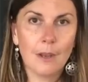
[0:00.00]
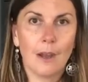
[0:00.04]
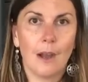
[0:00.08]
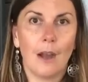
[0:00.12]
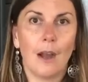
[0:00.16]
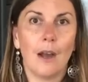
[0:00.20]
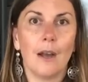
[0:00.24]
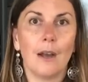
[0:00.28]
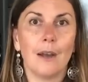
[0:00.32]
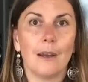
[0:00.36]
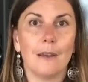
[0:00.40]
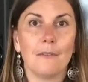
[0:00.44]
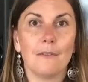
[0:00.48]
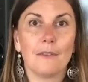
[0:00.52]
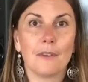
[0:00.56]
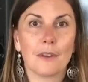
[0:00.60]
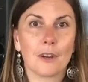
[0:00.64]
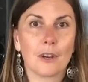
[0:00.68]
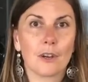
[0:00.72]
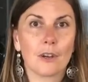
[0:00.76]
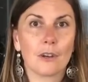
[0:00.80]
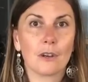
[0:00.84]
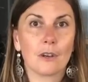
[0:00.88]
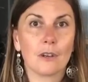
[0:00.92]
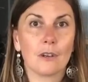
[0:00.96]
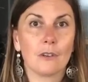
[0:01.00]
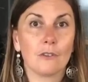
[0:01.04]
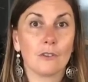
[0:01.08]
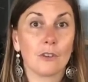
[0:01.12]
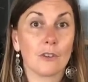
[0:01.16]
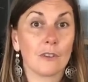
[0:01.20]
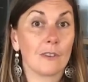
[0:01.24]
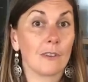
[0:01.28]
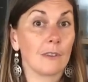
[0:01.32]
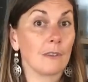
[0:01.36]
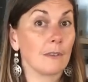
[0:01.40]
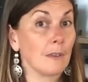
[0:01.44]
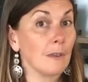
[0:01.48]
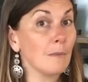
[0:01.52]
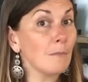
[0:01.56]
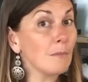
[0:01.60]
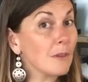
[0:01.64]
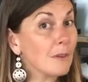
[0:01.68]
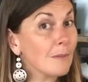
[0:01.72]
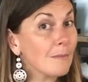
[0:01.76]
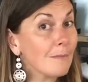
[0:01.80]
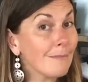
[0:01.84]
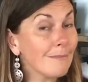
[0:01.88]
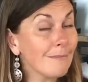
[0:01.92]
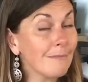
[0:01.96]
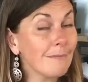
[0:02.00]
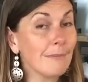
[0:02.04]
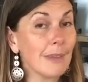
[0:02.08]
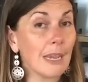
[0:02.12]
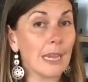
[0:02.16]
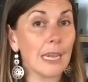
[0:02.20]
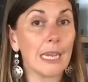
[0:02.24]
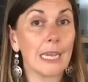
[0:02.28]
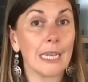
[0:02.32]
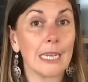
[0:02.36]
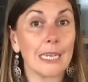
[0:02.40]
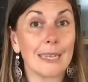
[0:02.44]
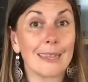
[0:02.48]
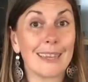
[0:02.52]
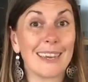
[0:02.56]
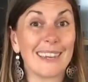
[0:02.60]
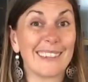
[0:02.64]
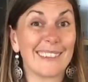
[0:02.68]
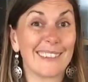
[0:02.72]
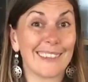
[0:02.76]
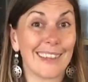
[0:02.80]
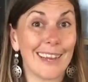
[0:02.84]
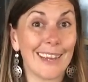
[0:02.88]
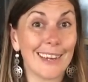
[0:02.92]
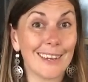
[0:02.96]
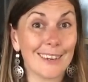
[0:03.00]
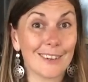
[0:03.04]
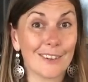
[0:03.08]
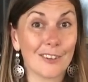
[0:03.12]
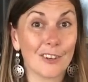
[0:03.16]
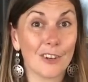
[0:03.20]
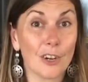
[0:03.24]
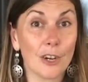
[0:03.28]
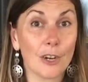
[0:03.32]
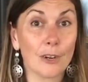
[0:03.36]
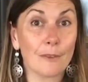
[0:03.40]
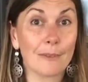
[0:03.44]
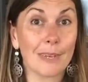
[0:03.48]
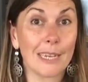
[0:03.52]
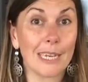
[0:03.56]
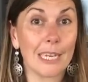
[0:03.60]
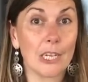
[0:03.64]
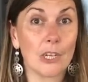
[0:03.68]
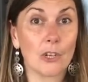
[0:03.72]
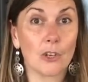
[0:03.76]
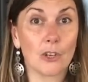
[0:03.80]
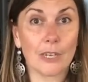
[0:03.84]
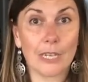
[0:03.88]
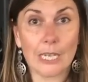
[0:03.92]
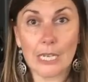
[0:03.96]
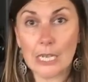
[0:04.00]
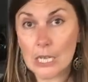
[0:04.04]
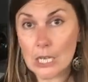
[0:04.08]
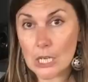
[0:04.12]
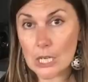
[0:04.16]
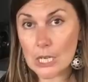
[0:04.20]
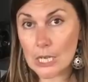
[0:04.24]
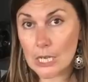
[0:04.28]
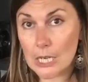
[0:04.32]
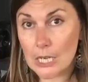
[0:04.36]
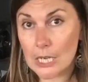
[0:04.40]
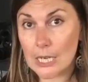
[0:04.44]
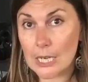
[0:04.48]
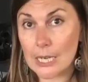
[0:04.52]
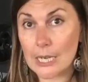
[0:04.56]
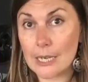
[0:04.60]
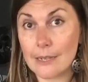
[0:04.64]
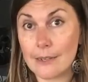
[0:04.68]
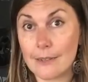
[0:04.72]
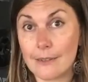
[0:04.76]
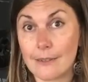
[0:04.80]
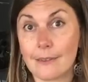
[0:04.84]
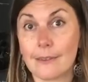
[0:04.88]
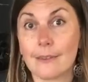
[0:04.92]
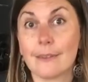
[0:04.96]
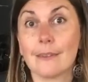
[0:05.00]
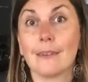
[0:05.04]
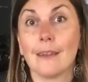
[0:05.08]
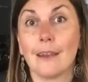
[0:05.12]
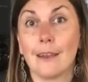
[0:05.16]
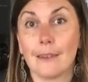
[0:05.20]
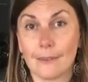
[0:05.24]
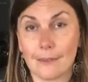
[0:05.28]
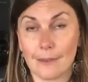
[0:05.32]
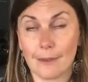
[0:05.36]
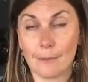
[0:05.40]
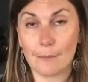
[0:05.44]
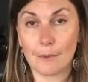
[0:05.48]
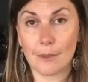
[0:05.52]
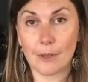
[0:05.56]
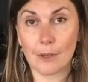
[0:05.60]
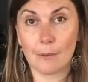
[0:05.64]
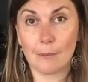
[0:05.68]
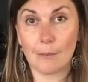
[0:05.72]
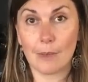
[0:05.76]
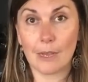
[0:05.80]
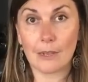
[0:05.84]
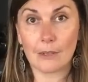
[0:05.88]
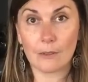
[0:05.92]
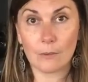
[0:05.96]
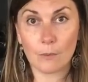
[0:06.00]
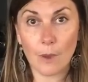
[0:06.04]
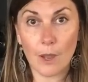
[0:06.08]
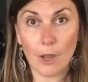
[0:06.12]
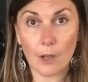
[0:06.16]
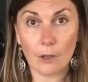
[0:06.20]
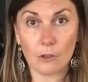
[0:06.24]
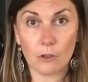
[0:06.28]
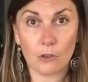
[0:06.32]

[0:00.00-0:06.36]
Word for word: Uh, they're just a symptom, and that sciatic nerve getting your attention is a symptom as well.